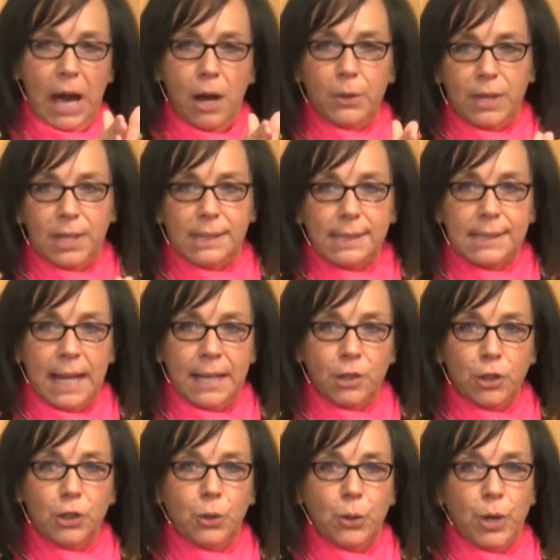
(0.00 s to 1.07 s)
out the
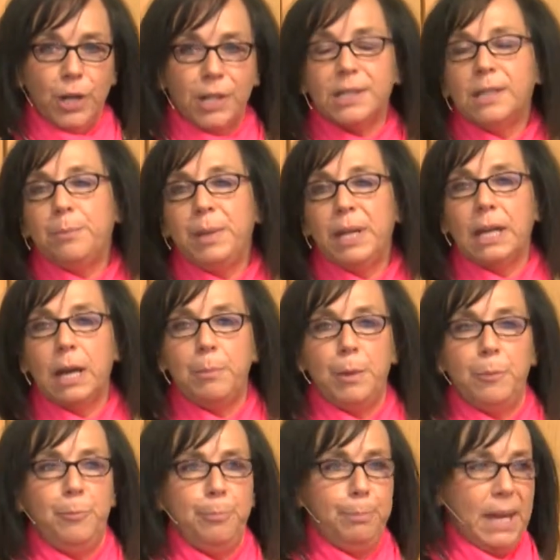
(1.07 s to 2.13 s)
center doors to pick up
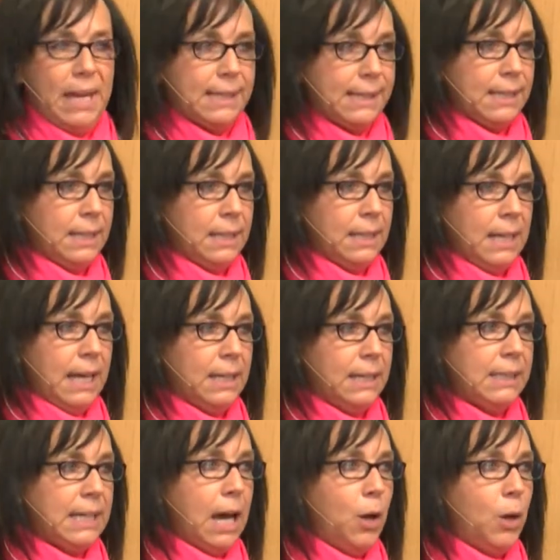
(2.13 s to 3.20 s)
a basin and a
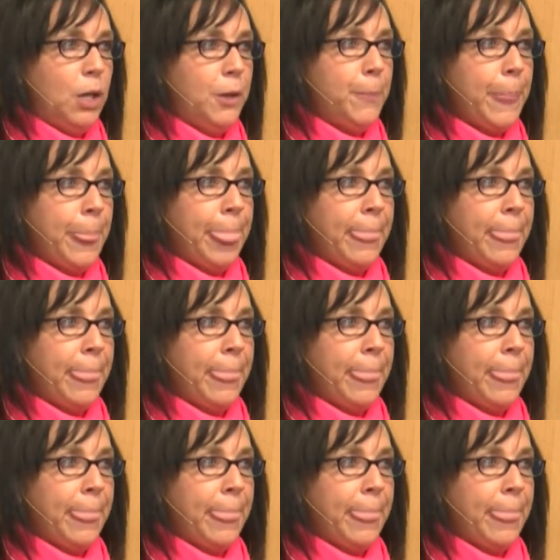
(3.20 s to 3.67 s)
towel,